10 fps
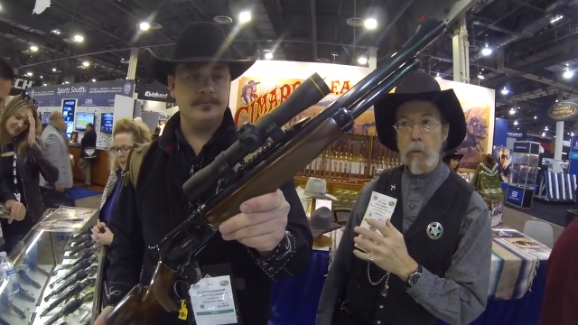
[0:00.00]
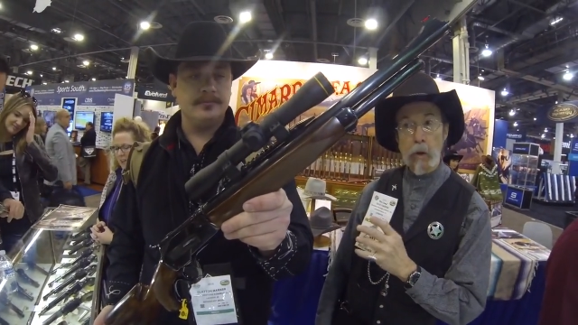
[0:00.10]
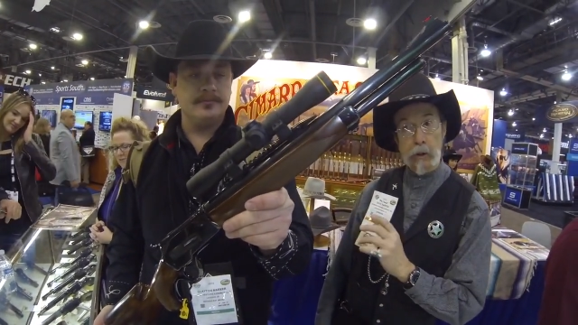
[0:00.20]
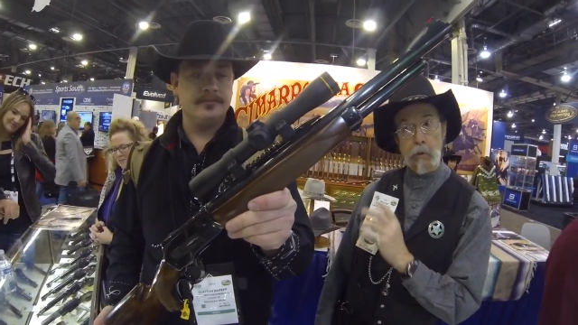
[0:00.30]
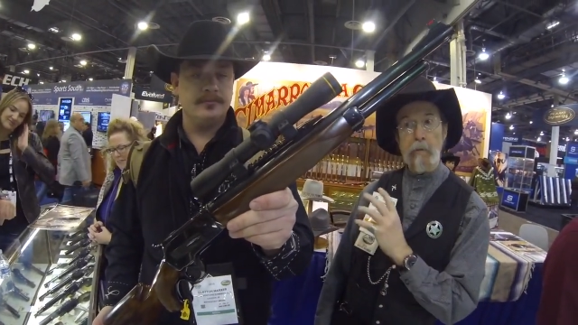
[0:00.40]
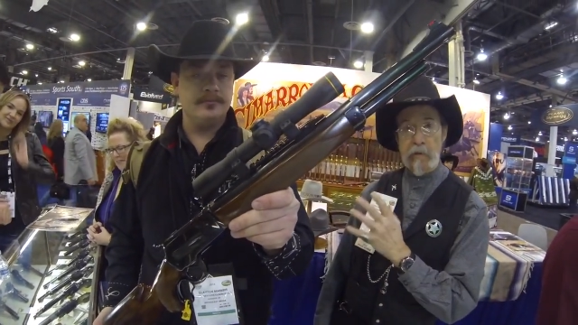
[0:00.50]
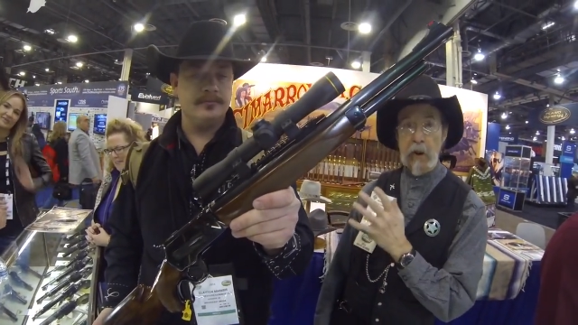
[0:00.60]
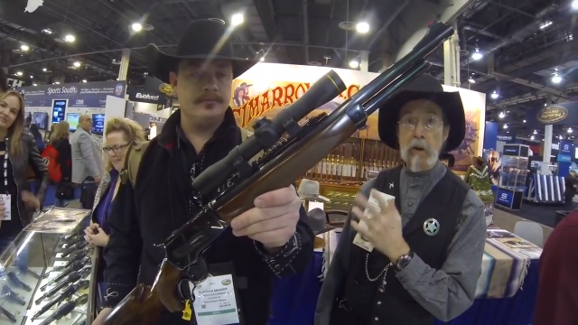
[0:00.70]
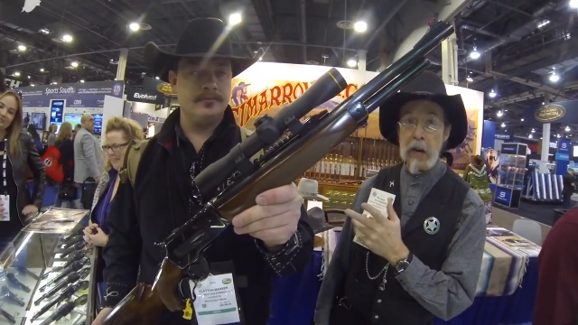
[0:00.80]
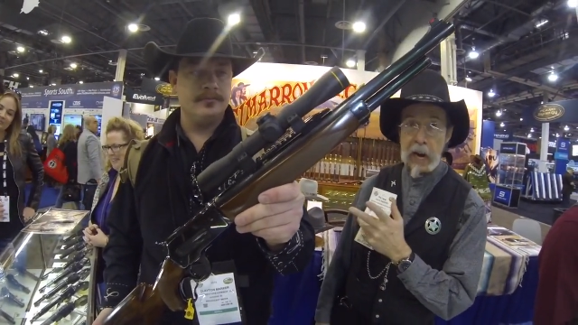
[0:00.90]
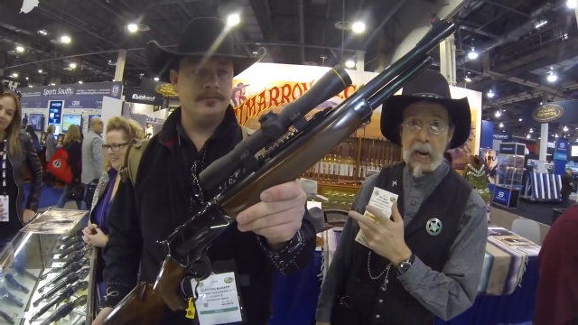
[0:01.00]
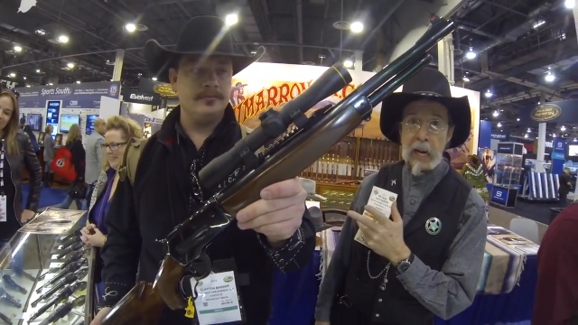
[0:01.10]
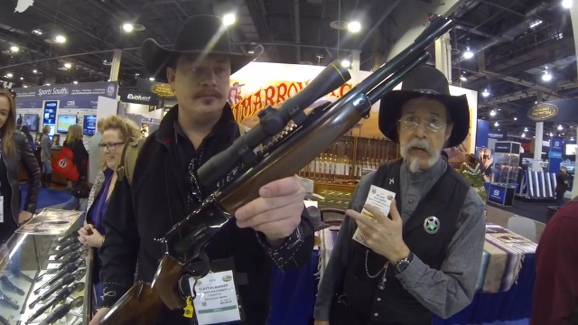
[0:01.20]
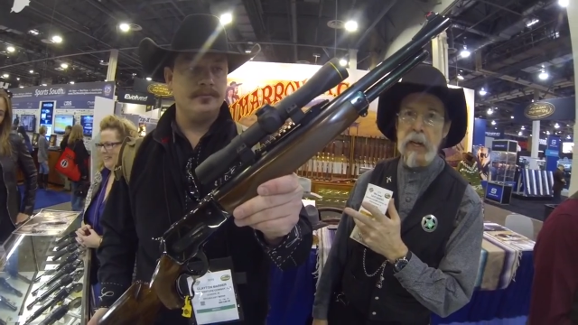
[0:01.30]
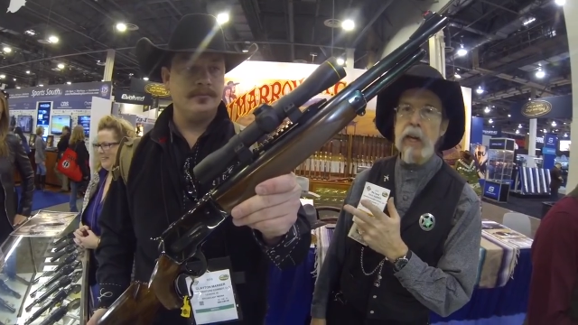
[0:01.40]
Speaker 1: which are very
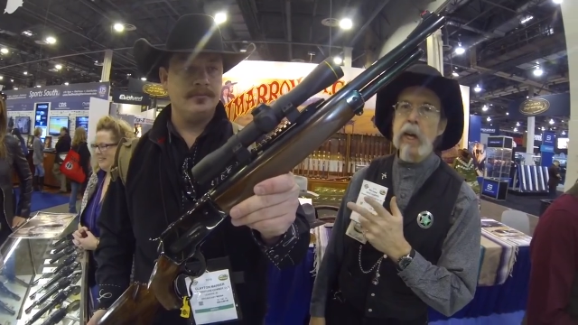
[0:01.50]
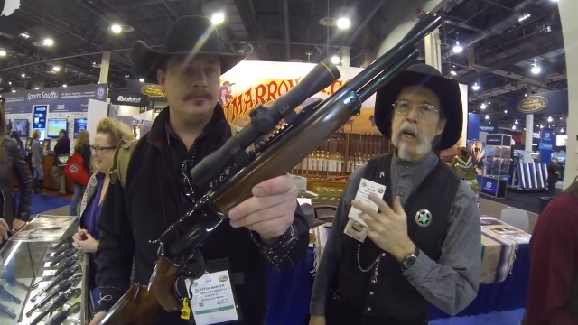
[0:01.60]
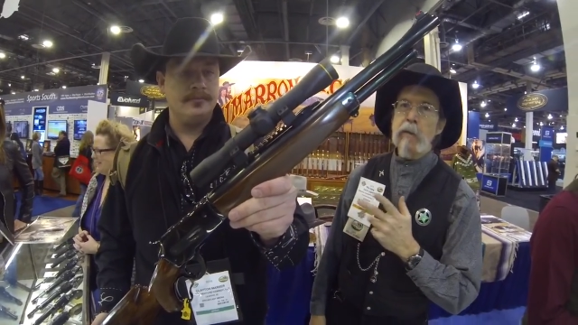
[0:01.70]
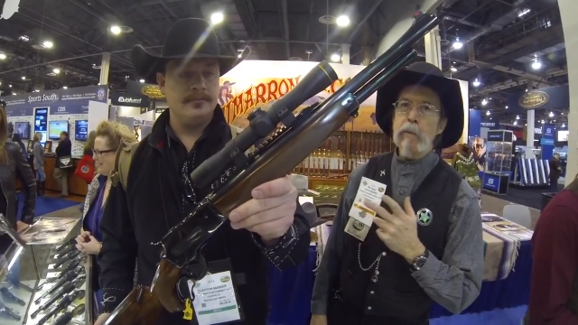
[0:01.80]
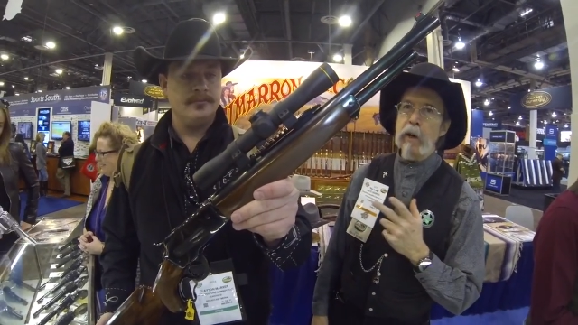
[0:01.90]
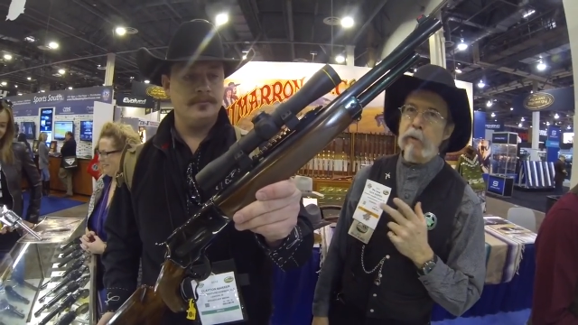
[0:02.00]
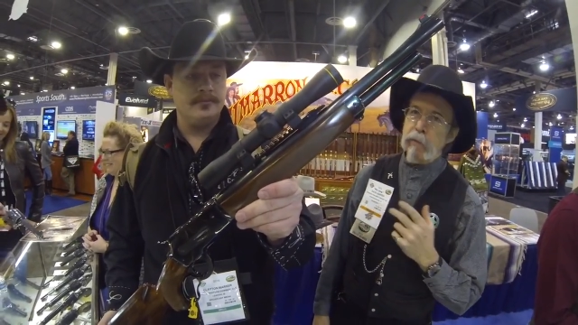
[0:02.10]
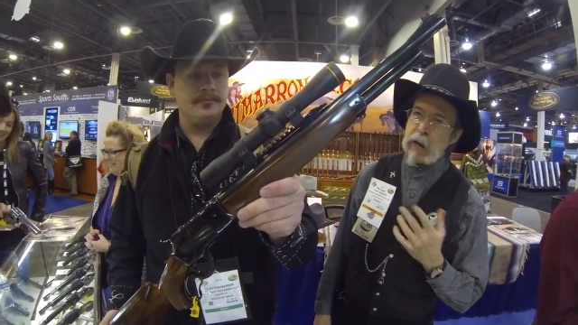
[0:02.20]
handy. But